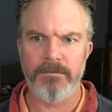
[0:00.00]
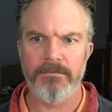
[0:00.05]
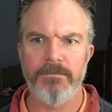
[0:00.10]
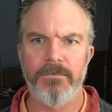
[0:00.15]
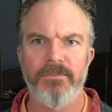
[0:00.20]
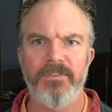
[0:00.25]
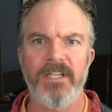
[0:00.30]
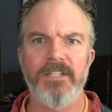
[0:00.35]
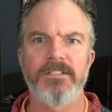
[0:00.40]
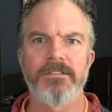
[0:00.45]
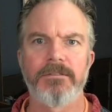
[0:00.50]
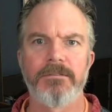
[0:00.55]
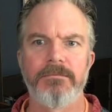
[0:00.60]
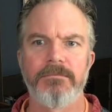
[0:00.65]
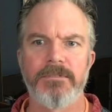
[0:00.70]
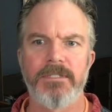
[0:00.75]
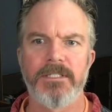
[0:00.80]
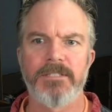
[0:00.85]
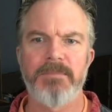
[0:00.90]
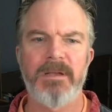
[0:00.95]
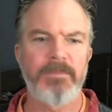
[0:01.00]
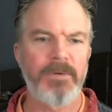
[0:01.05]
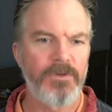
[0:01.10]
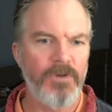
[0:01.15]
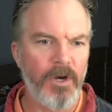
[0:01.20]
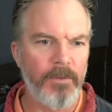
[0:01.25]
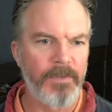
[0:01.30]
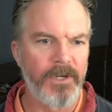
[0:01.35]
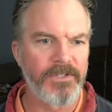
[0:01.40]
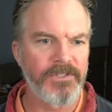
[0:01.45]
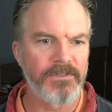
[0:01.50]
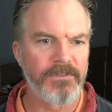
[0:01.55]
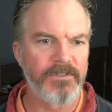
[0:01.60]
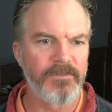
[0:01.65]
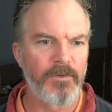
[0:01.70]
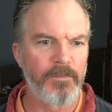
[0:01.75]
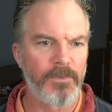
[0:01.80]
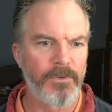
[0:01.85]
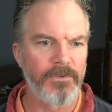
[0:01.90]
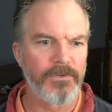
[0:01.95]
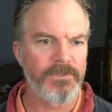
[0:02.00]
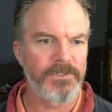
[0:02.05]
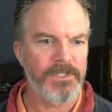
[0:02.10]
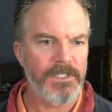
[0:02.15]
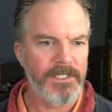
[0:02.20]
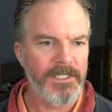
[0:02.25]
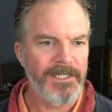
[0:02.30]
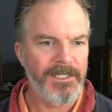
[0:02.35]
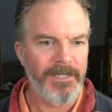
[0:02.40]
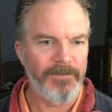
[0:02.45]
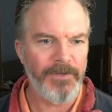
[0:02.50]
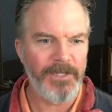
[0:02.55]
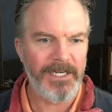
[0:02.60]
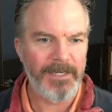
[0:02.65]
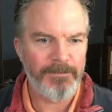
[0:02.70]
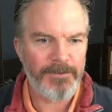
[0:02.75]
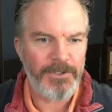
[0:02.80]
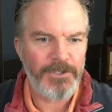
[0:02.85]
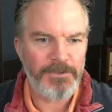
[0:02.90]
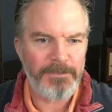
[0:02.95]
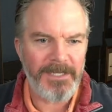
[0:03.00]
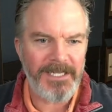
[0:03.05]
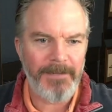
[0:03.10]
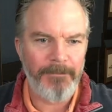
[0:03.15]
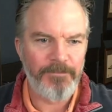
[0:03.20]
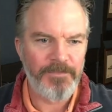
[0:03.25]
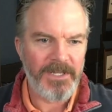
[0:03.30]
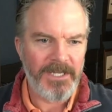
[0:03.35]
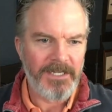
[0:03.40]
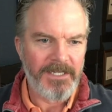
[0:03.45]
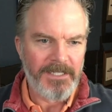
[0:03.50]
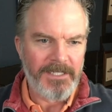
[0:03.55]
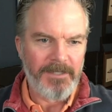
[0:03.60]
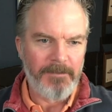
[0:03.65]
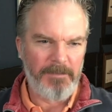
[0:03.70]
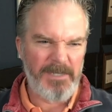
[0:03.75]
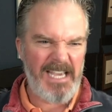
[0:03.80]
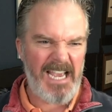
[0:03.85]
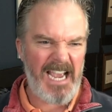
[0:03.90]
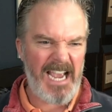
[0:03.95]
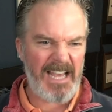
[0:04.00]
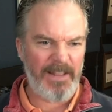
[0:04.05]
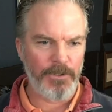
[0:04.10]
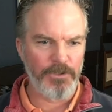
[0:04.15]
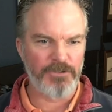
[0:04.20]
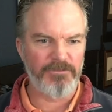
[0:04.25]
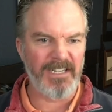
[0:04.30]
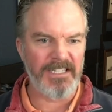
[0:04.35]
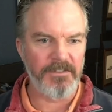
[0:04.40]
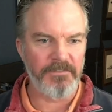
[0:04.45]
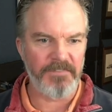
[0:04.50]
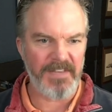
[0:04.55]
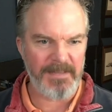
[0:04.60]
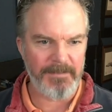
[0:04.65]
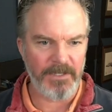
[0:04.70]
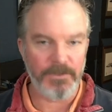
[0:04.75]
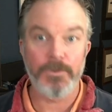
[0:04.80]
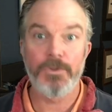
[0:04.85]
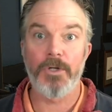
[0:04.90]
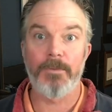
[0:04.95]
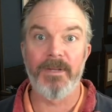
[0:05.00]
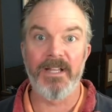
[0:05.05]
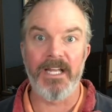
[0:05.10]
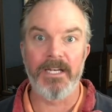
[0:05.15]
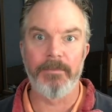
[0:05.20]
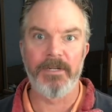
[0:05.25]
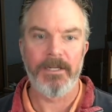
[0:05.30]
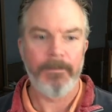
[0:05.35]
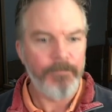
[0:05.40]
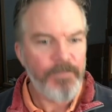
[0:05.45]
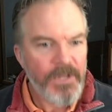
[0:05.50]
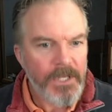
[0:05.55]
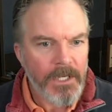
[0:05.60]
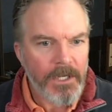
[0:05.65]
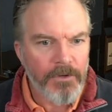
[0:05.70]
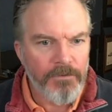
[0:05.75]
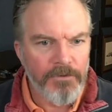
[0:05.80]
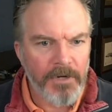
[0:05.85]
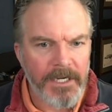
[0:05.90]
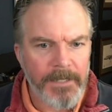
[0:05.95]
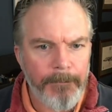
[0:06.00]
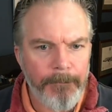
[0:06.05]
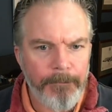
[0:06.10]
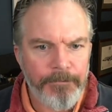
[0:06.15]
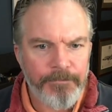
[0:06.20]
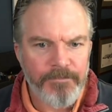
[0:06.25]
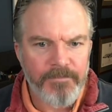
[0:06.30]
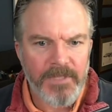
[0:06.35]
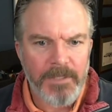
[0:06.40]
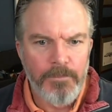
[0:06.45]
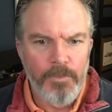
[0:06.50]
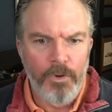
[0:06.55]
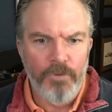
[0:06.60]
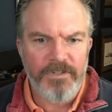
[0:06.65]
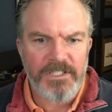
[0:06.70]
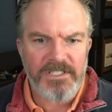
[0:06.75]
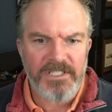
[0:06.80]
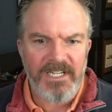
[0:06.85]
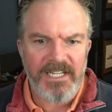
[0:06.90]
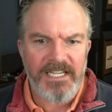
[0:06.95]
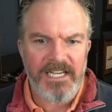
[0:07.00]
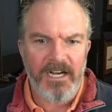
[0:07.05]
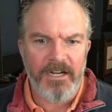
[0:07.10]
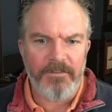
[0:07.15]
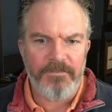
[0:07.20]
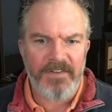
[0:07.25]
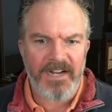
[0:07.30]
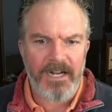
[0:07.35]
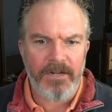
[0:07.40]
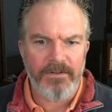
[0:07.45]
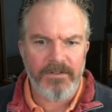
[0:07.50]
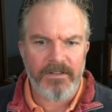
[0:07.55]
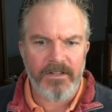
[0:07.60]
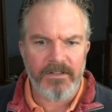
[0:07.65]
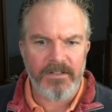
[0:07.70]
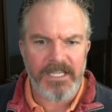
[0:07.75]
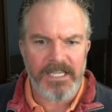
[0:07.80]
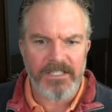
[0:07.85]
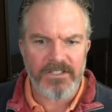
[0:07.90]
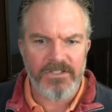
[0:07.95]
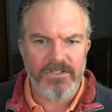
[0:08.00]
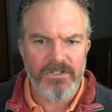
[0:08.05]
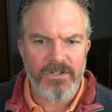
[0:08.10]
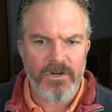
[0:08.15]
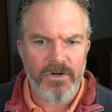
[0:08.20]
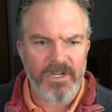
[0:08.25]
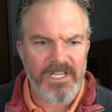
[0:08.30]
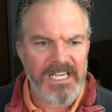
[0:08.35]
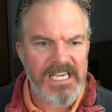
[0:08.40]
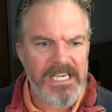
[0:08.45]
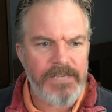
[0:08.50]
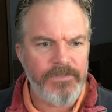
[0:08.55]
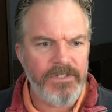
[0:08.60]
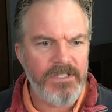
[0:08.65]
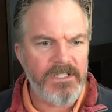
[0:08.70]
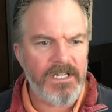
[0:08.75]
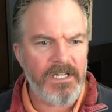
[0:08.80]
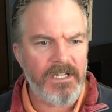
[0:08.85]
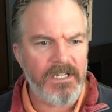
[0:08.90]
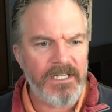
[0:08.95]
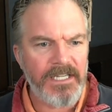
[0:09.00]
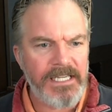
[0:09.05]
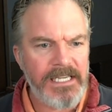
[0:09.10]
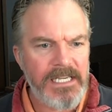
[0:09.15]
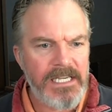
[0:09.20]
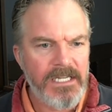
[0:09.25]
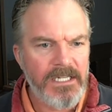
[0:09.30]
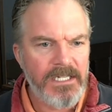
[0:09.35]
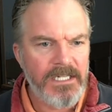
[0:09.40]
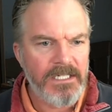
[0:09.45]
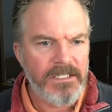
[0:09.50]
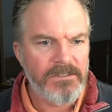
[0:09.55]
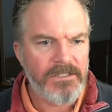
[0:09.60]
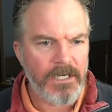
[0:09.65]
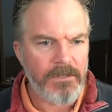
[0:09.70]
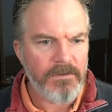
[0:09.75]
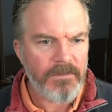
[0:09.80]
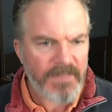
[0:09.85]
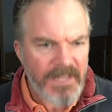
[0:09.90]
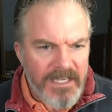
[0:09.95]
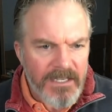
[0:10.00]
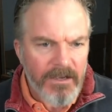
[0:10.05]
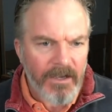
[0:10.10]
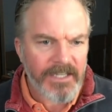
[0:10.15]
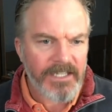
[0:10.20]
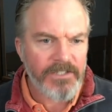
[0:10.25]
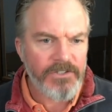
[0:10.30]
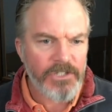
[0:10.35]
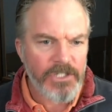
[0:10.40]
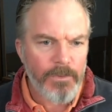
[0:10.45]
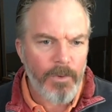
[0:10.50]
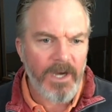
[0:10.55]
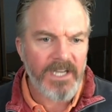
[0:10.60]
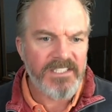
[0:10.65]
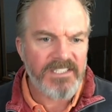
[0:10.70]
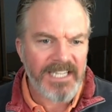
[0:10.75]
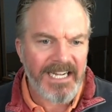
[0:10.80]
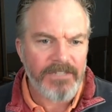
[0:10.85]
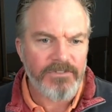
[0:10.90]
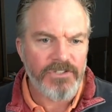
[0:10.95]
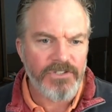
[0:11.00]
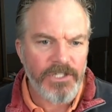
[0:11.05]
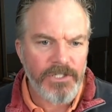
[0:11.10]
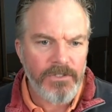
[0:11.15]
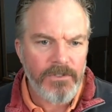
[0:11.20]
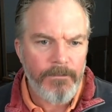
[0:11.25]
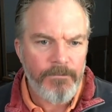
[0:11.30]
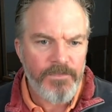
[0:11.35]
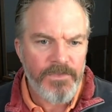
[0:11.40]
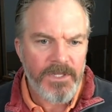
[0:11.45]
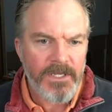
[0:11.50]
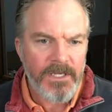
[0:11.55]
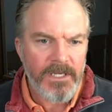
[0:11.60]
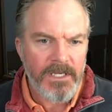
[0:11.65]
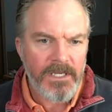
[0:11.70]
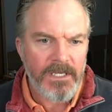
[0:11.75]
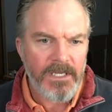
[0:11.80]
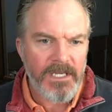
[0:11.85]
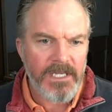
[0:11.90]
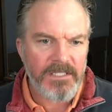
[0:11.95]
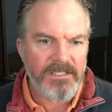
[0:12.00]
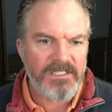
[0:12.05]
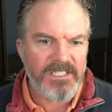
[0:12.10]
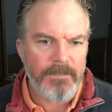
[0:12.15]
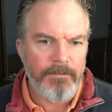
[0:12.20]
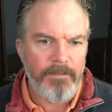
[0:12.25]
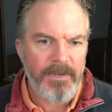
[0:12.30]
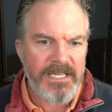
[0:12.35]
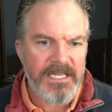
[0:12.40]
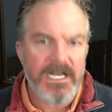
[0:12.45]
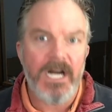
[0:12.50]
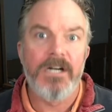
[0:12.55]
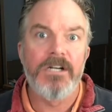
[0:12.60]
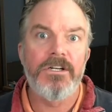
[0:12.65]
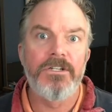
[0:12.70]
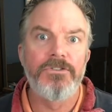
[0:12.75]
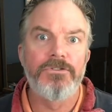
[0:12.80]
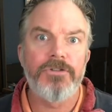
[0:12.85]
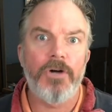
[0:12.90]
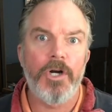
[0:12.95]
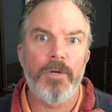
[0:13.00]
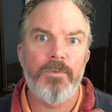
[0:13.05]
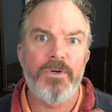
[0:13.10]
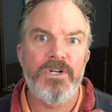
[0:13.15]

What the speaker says: thanks. Thanks. Maybe I'm not a person of importance if he can approach me. But yeah, those dreaded females. We'll talk about that in a minute. Right. More recently, I found it's not even that I don't think I can do what I set out to do. It's simply uncontrollable